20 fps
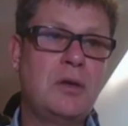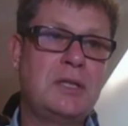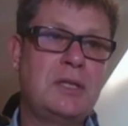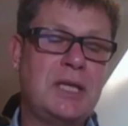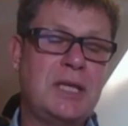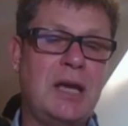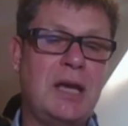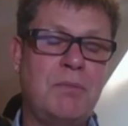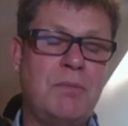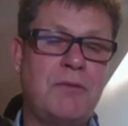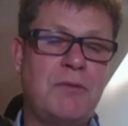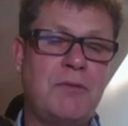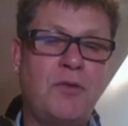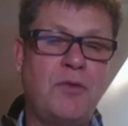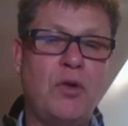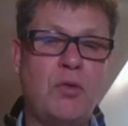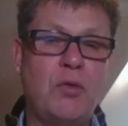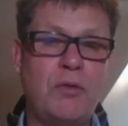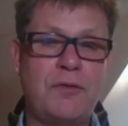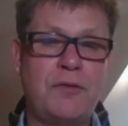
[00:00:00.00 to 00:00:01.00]
the day
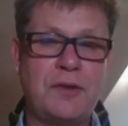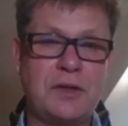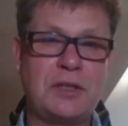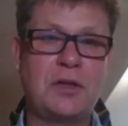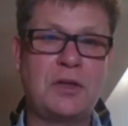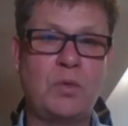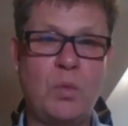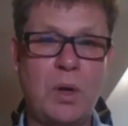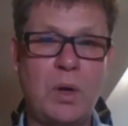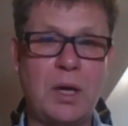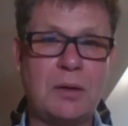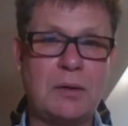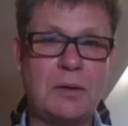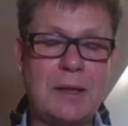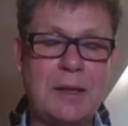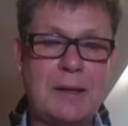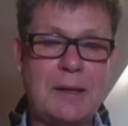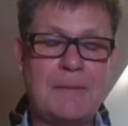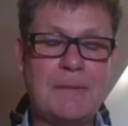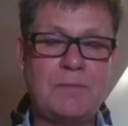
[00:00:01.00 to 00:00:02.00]
before, were fit and well,
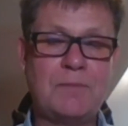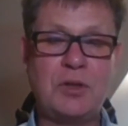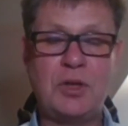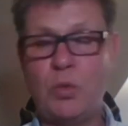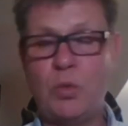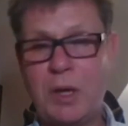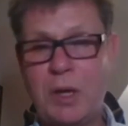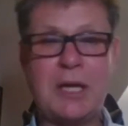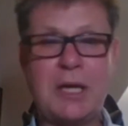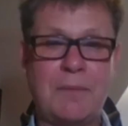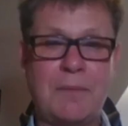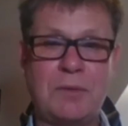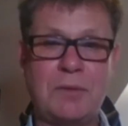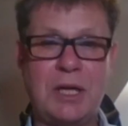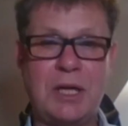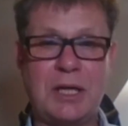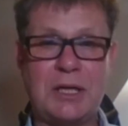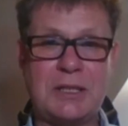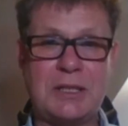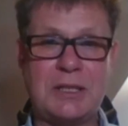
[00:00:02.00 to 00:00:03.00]
then you wake up the
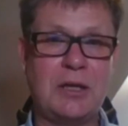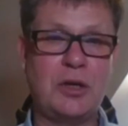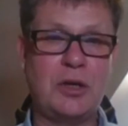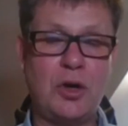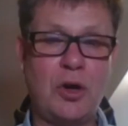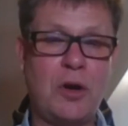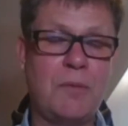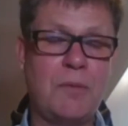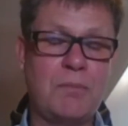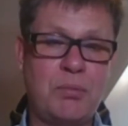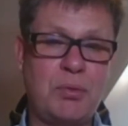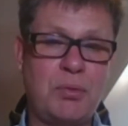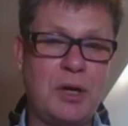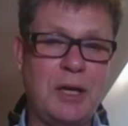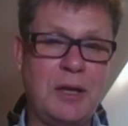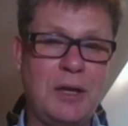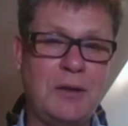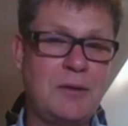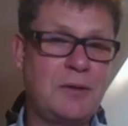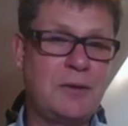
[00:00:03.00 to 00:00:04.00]
next day and you can't
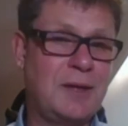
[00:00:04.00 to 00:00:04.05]
breathe,